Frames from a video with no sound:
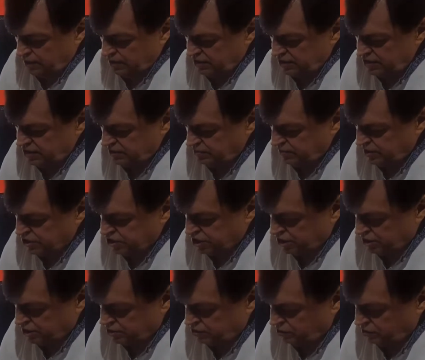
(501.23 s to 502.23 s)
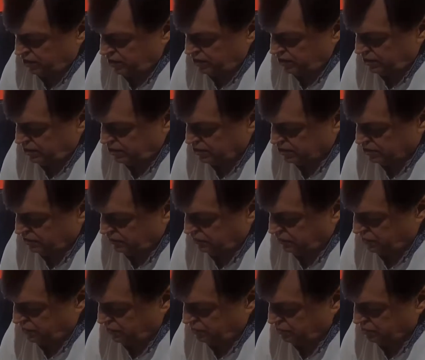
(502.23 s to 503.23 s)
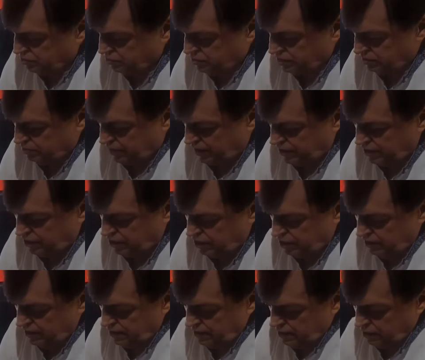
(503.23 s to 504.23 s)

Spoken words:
This measured current is confirmed to the body